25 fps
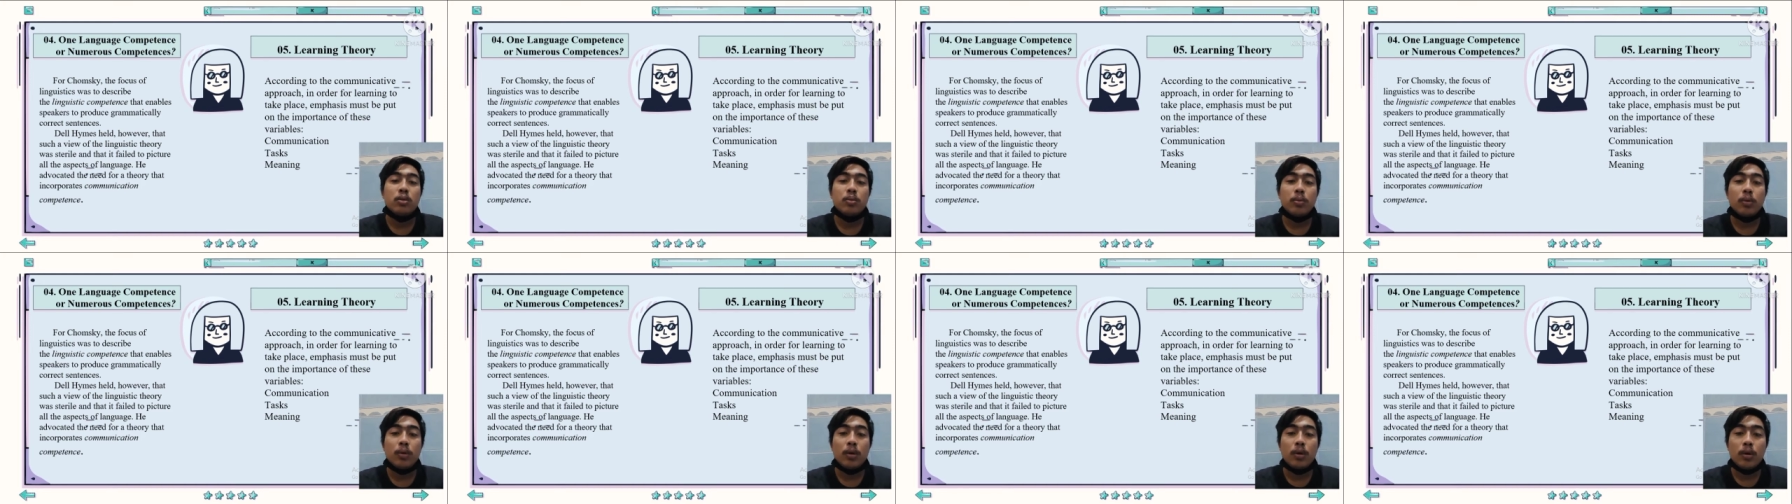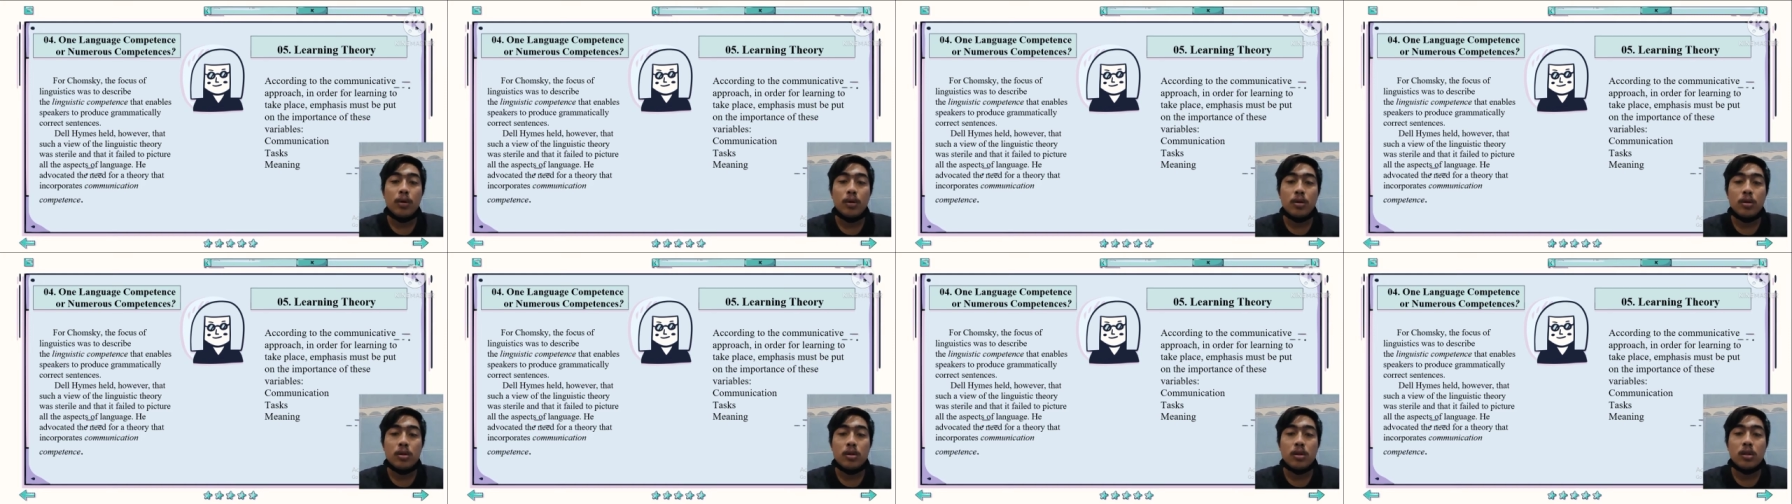
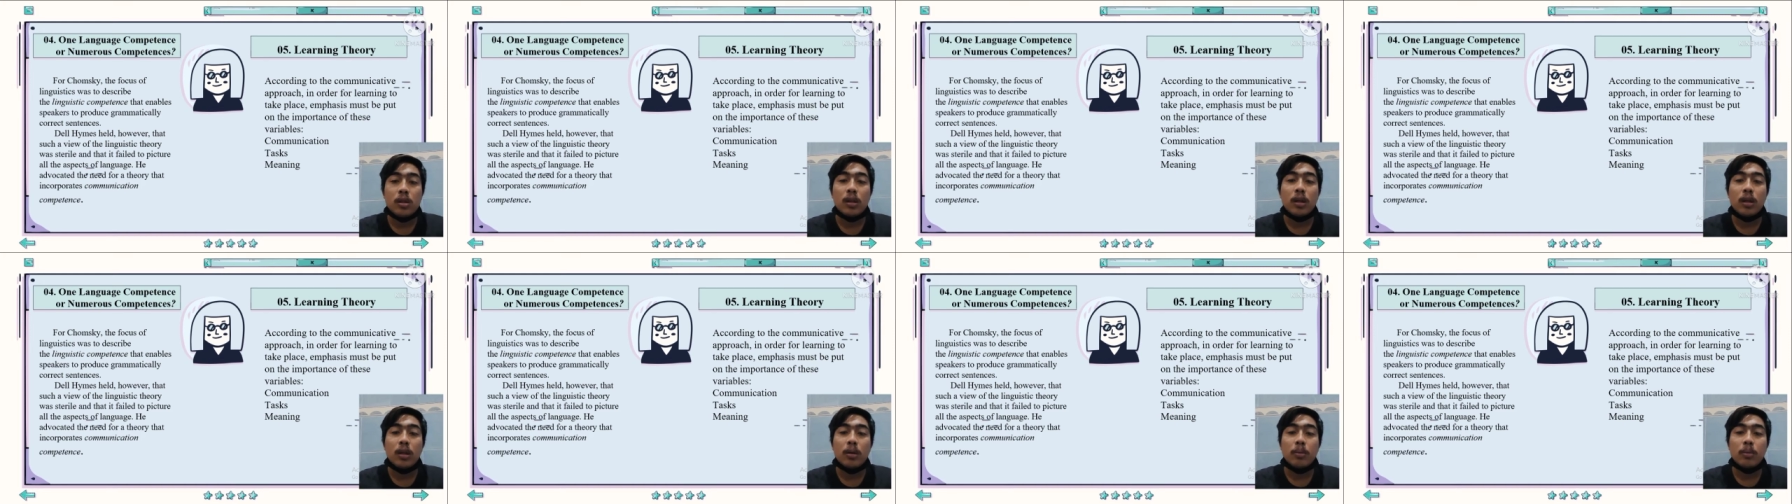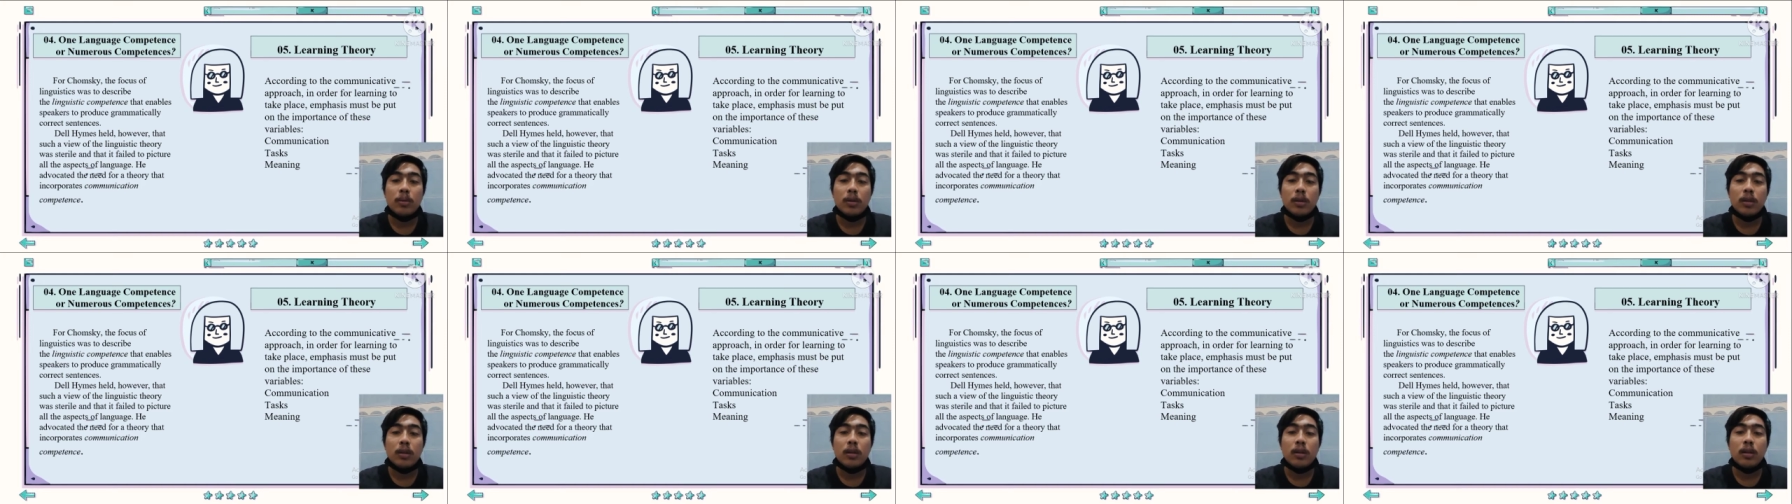produce
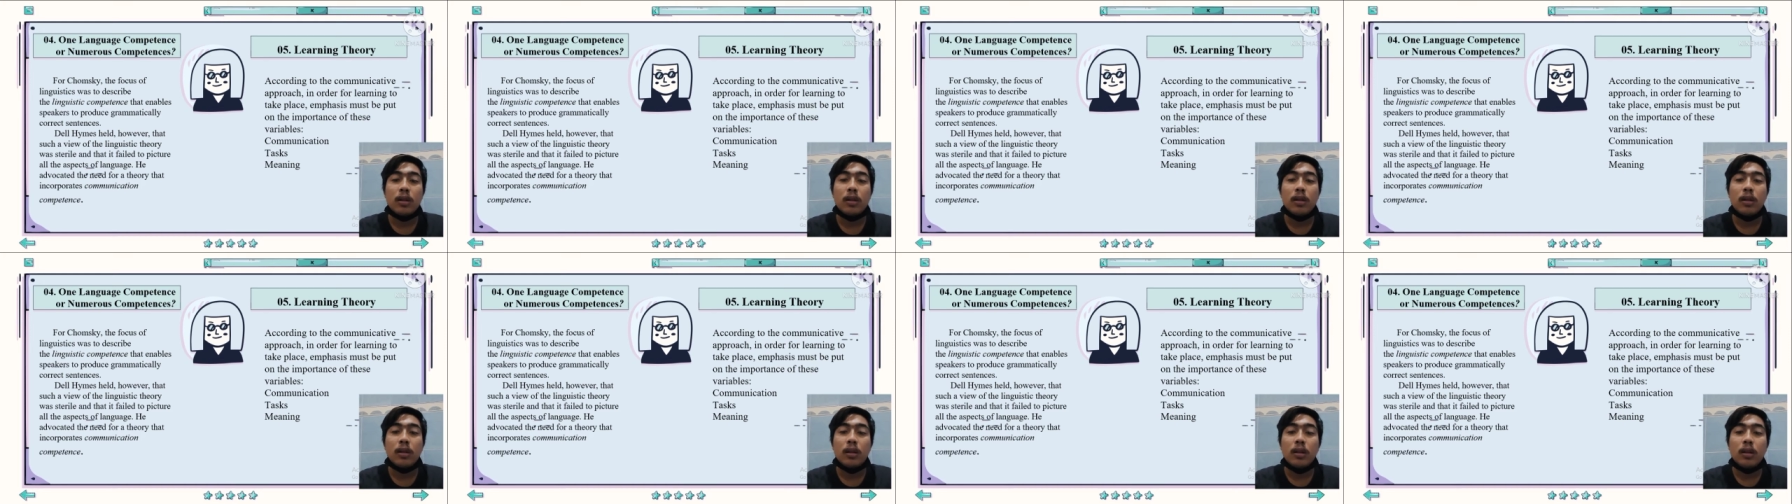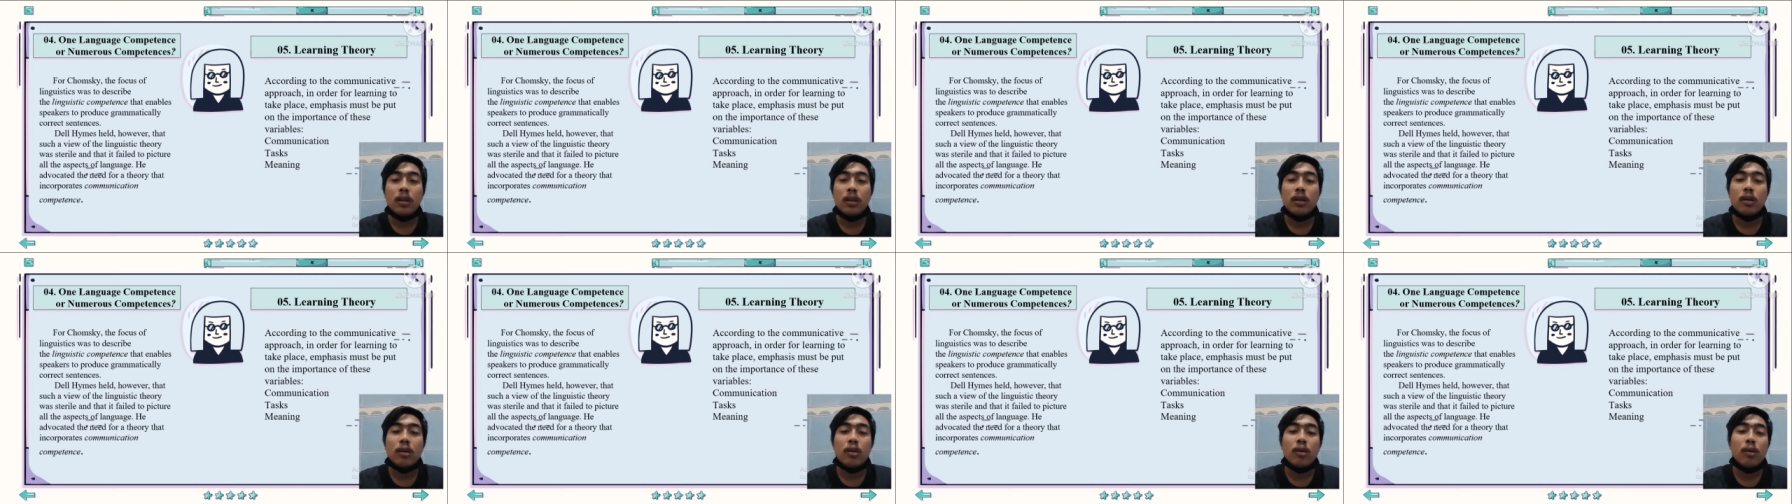
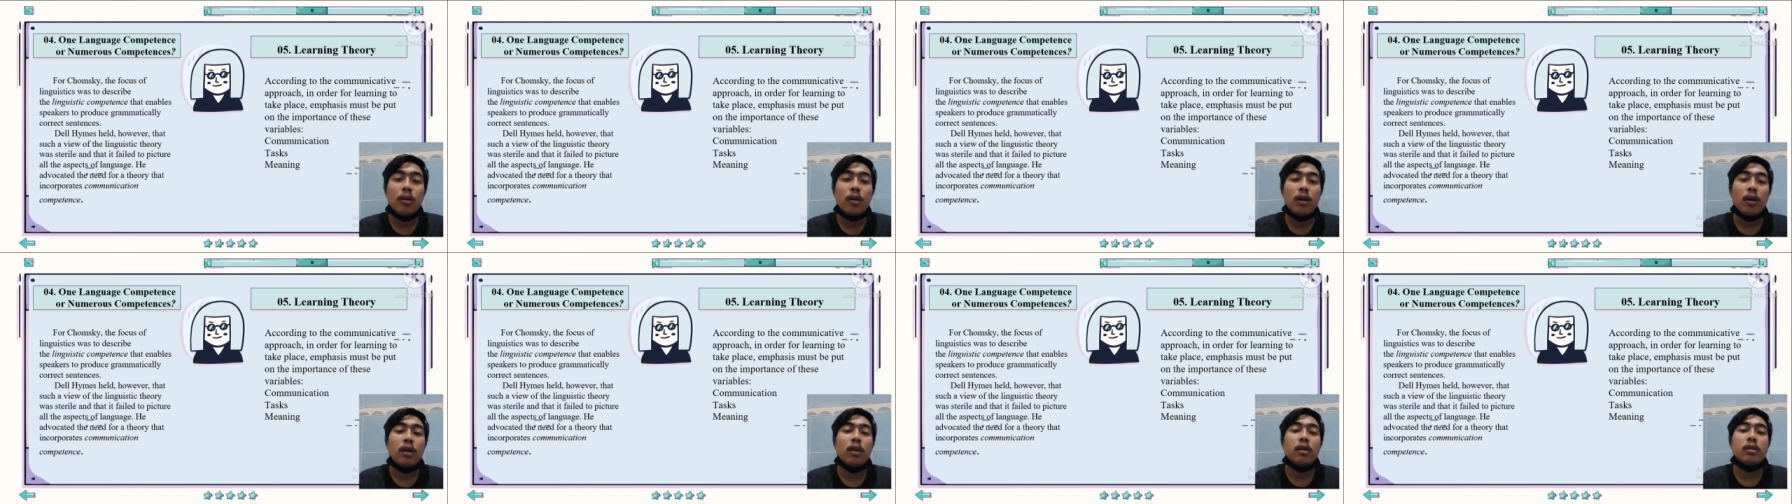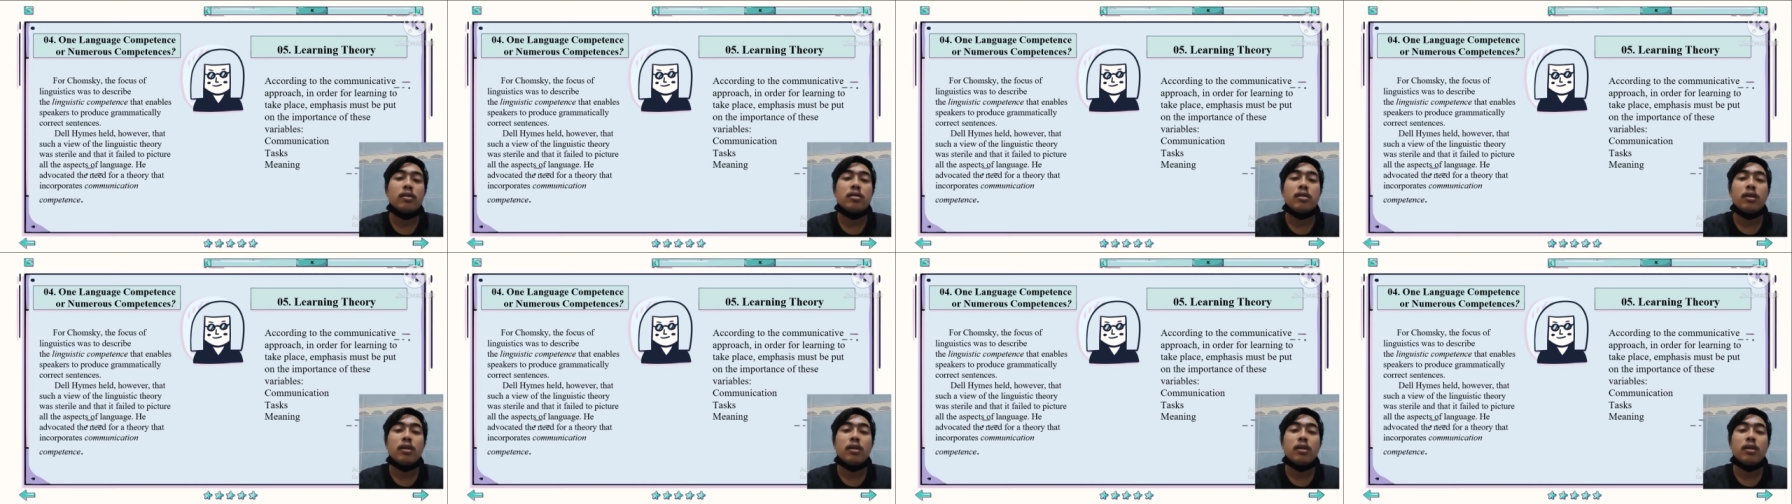grammatically correct